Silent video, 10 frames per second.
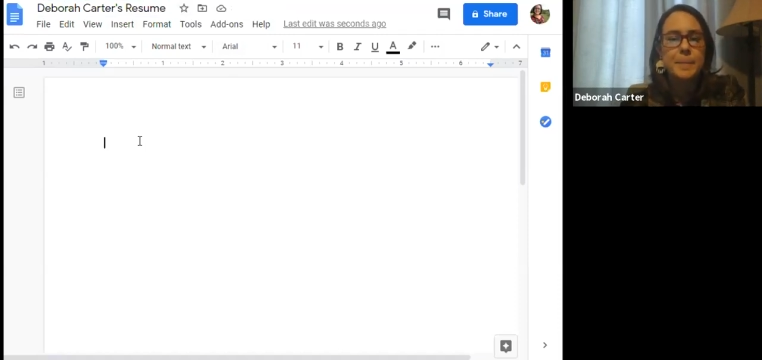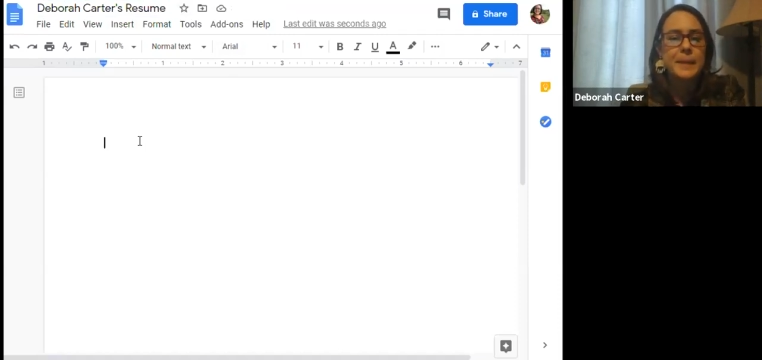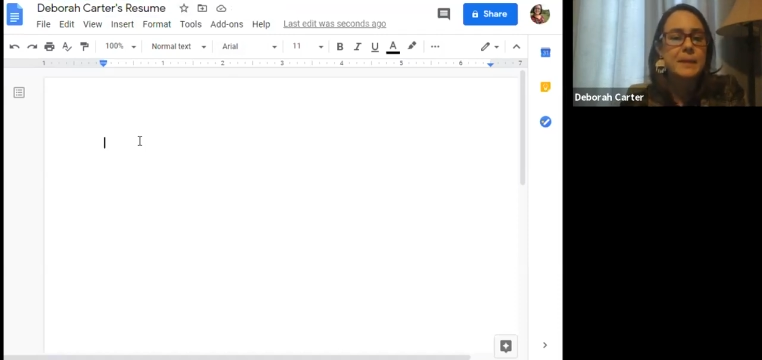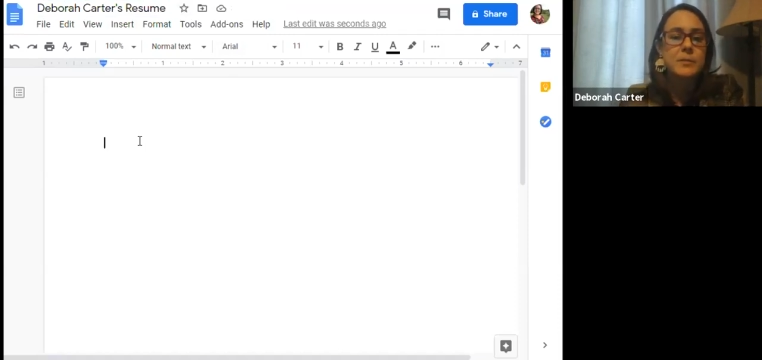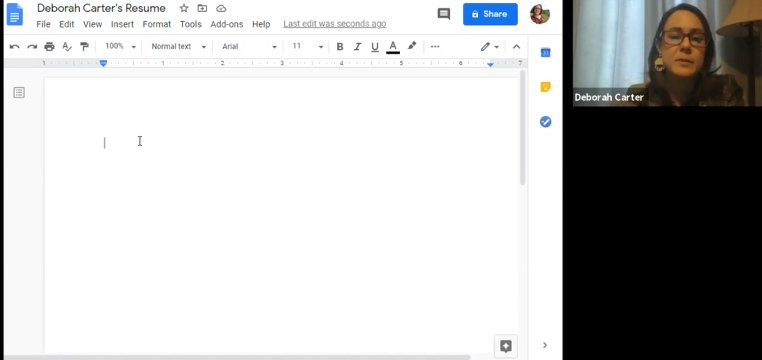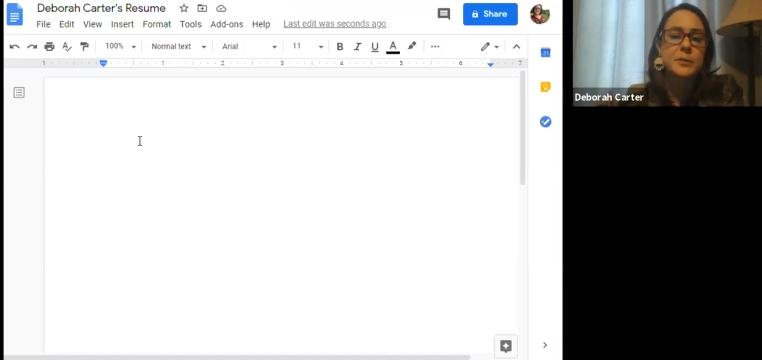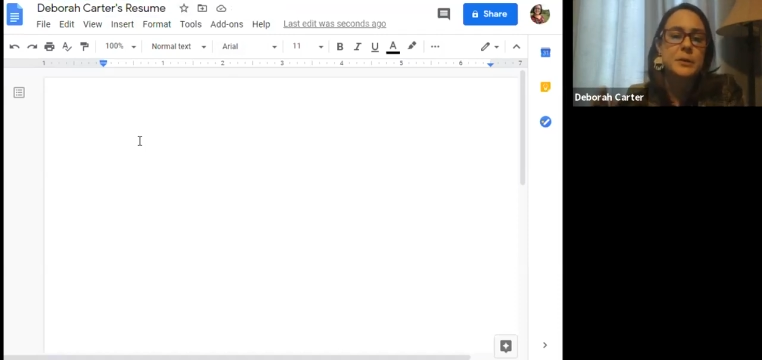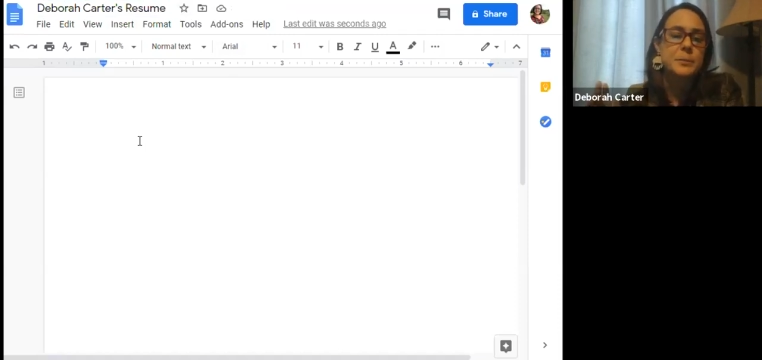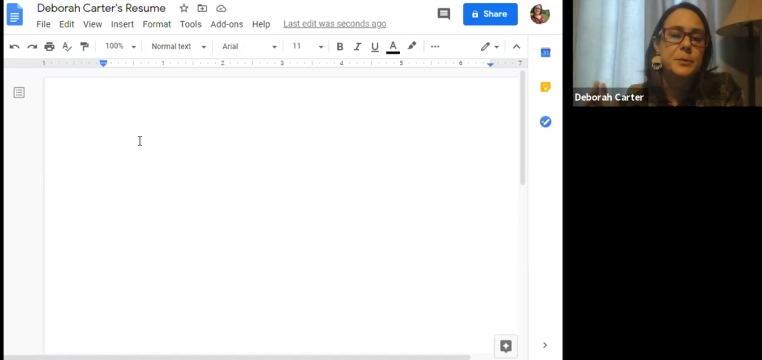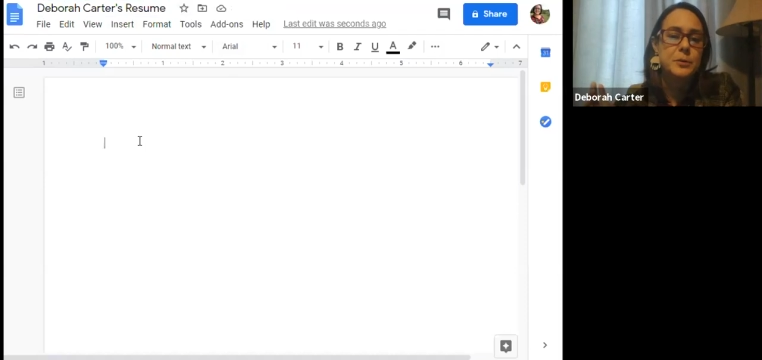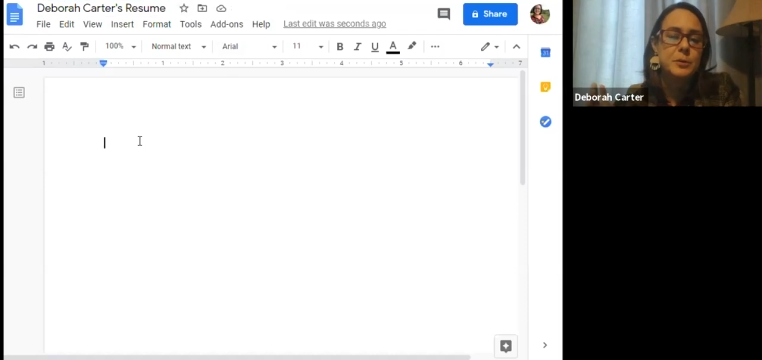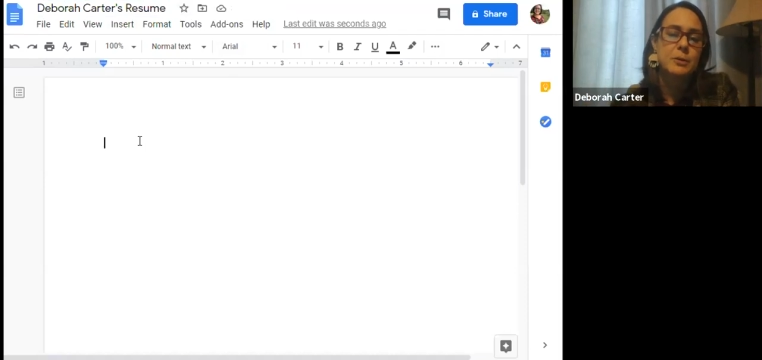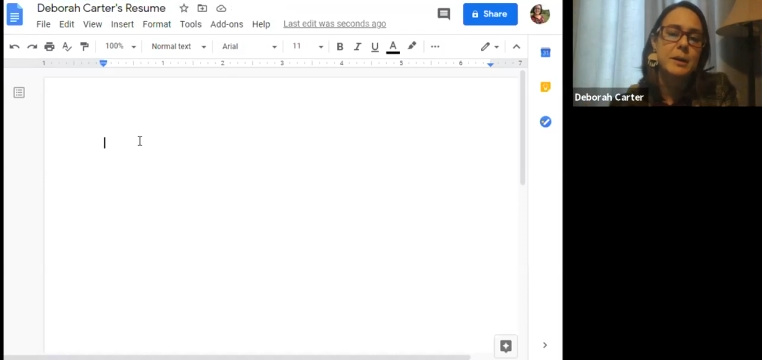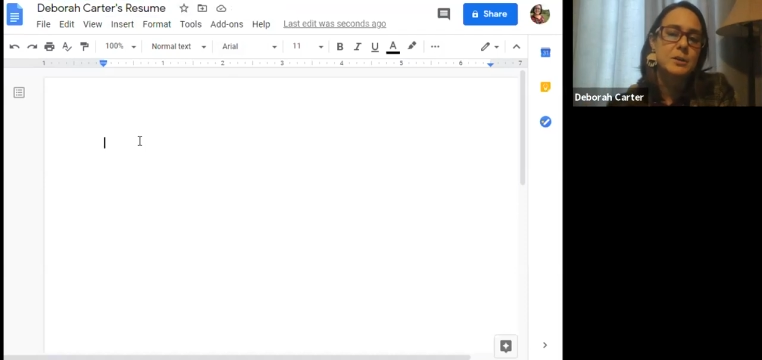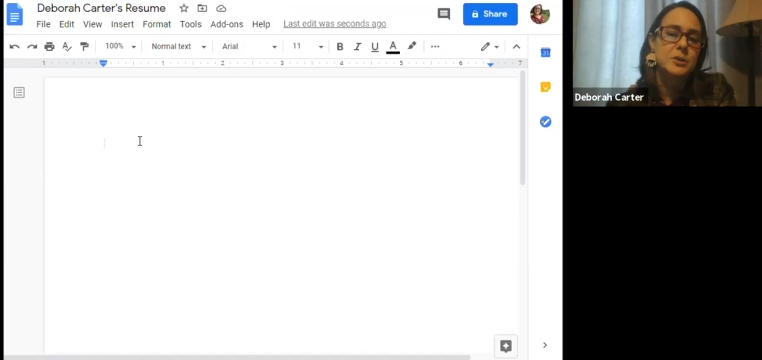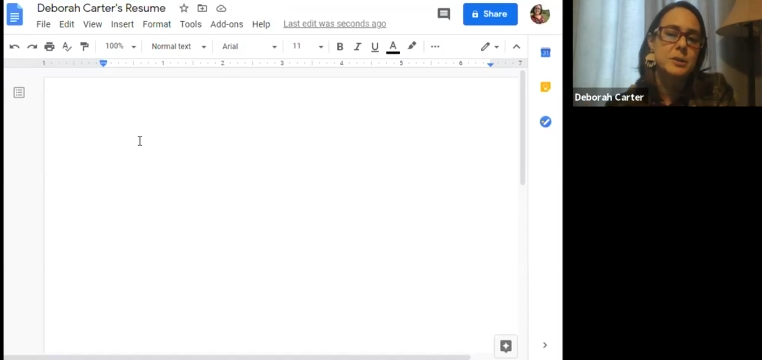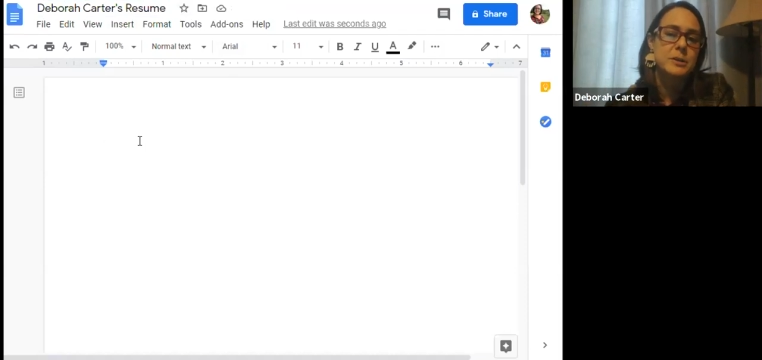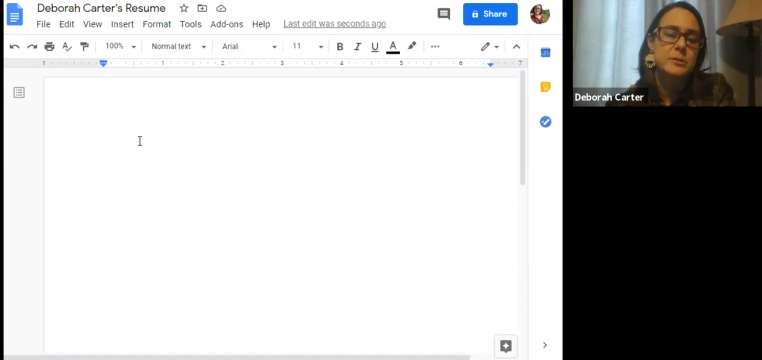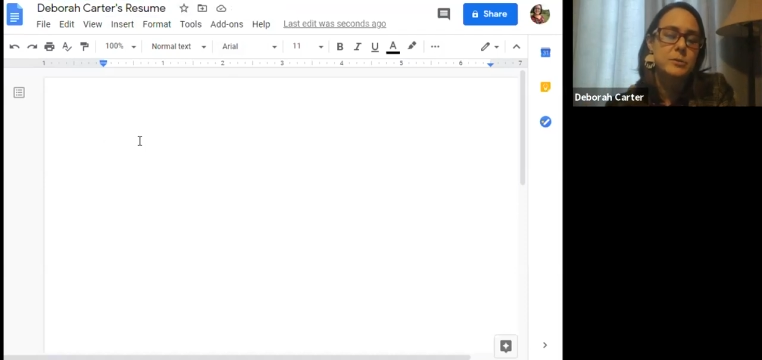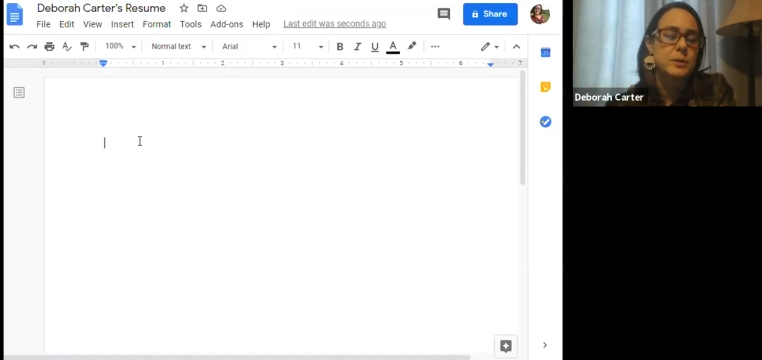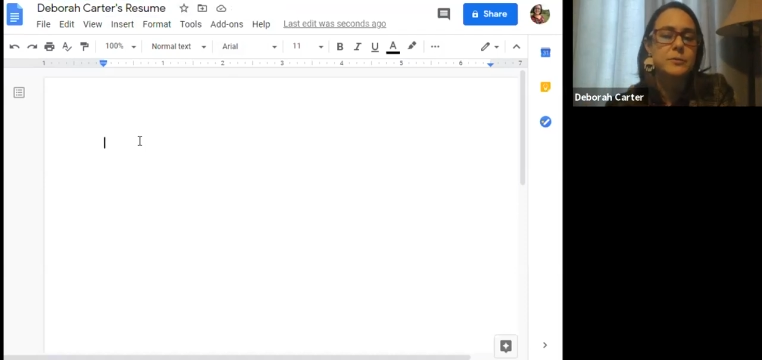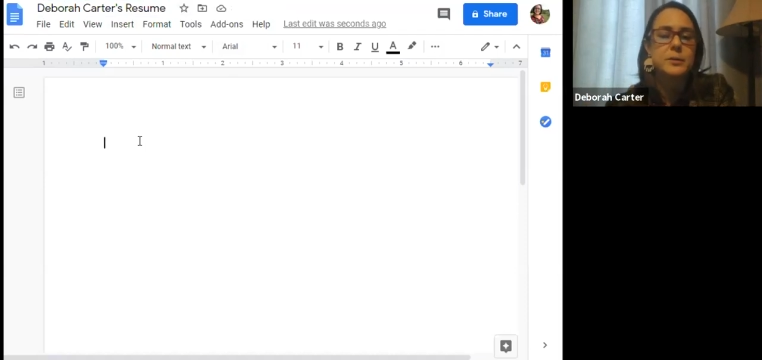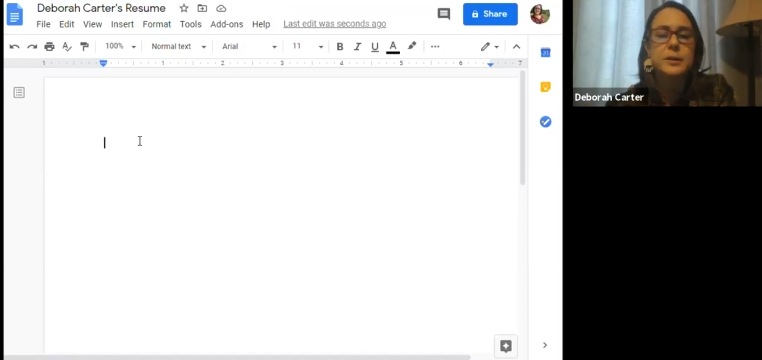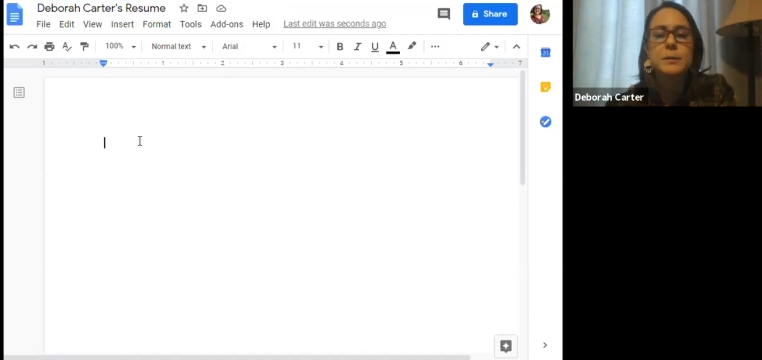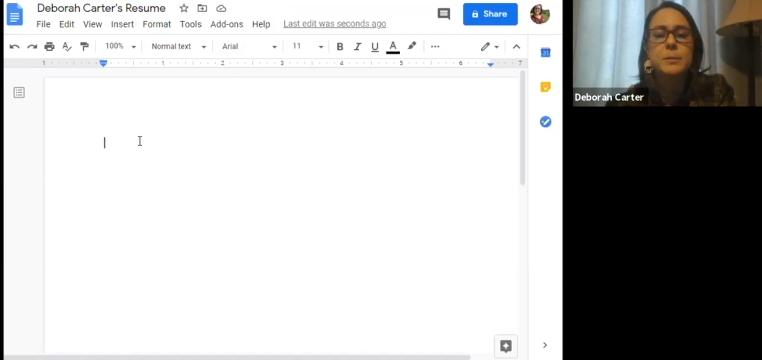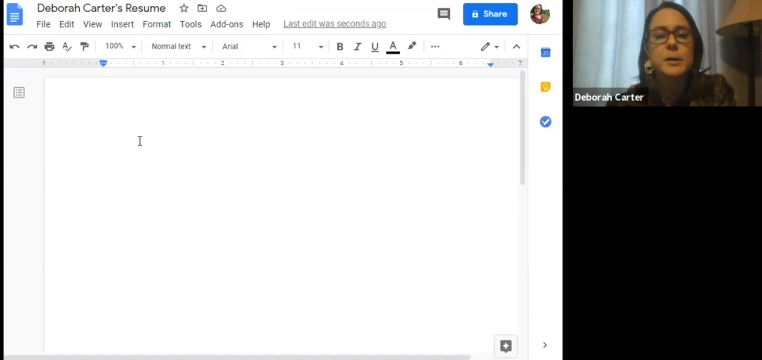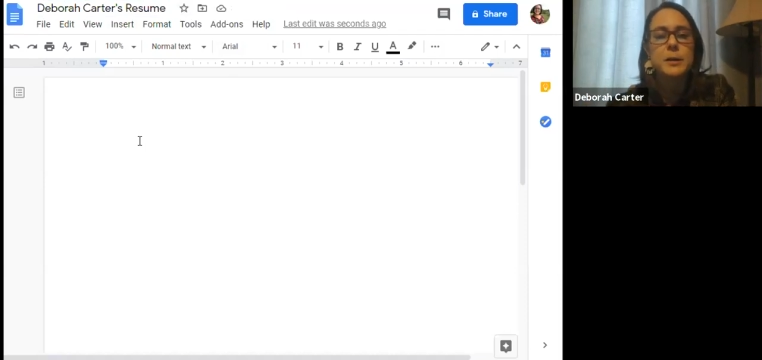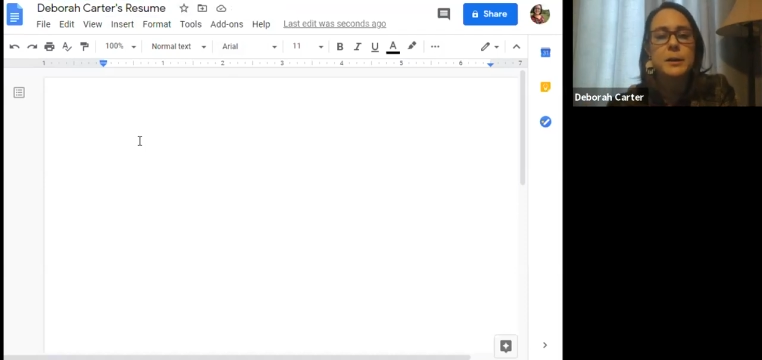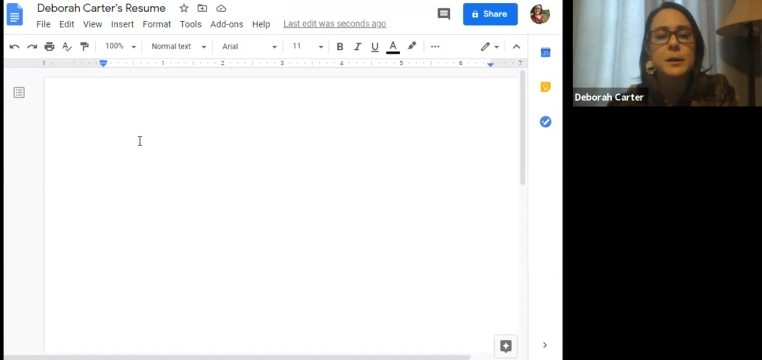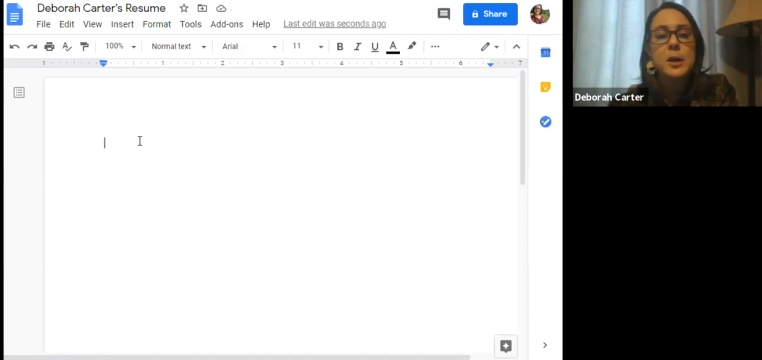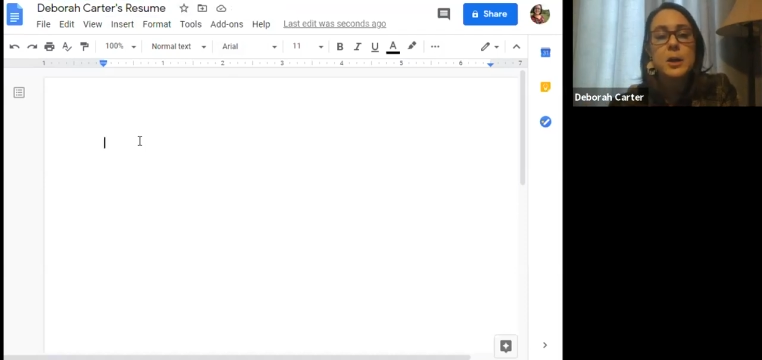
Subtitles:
Even if your computer crashes or you forget about it,